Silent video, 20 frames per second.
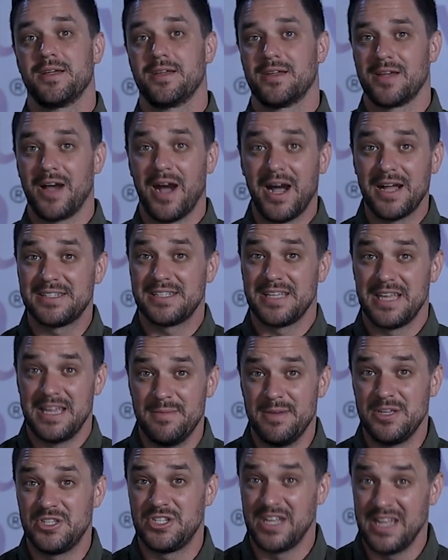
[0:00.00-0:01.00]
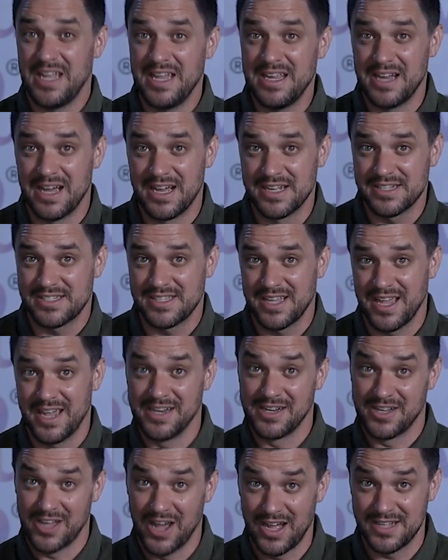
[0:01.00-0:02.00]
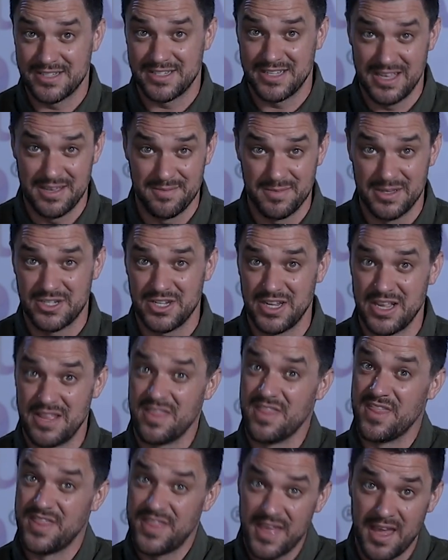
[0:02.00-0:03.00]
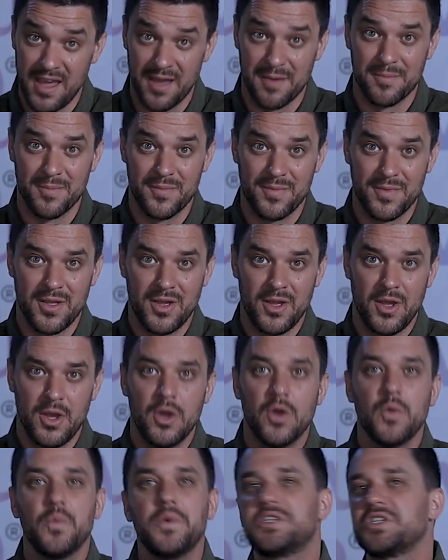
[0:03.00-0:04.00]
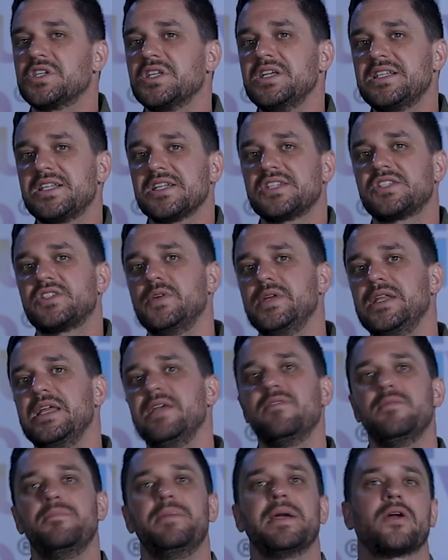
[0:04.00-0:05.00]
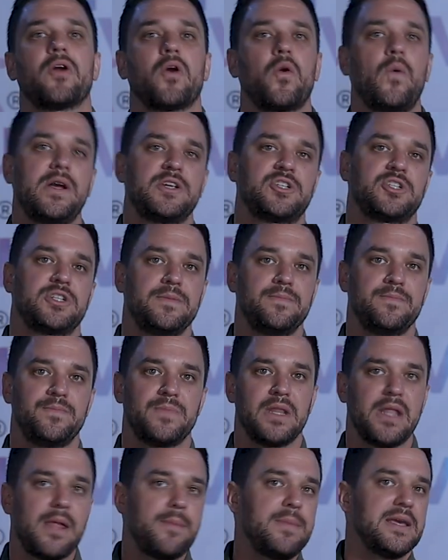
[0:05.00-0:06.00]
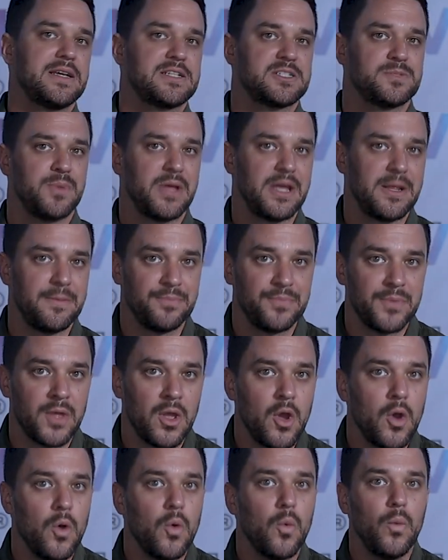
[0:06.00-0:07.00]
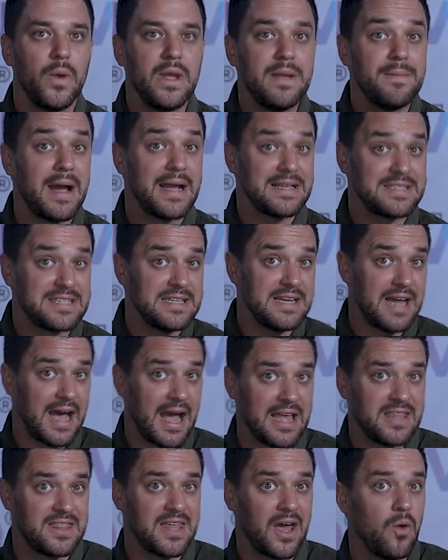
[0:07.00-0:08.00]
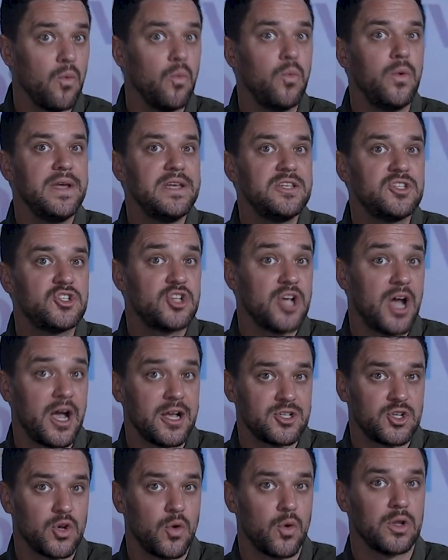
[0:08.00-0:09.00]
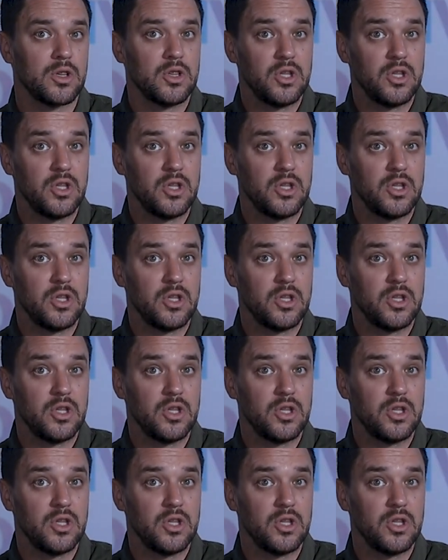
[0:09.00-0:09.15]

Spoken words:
God's image in us and God's image in them. Which leads us to an even bigger question. Let me explain. We might deny that we judge or